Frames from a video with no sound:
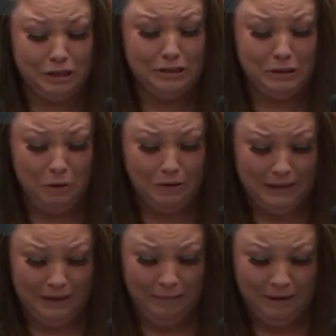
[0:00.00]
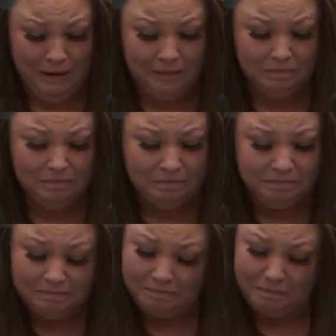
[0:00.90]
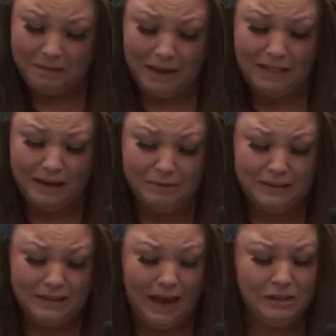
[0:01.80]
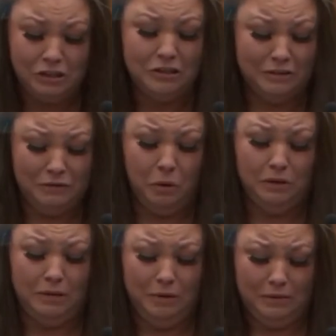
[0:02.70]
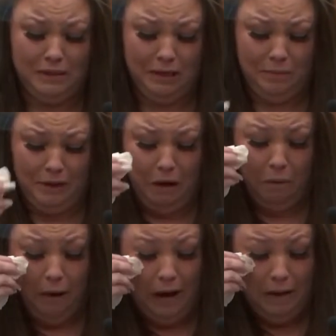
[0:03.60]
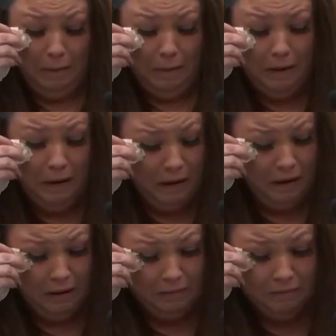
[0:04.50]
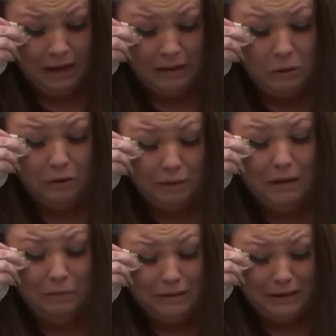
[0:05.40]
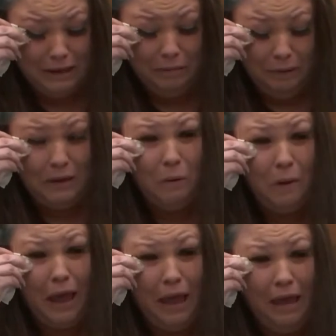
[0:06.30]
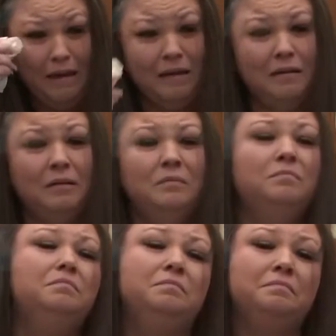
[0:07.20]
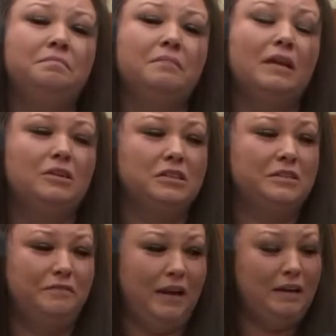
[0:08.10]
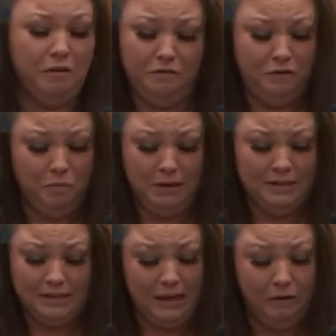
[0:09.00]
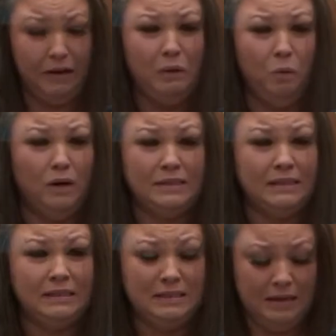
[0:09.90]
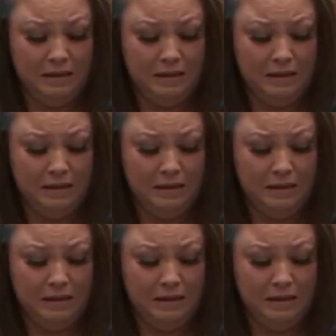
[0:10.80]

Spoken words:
have told him that I shouldn't have told him it was going to be all right. I told him he was going to be okay. And just to find out a few minutes later, he wasn't.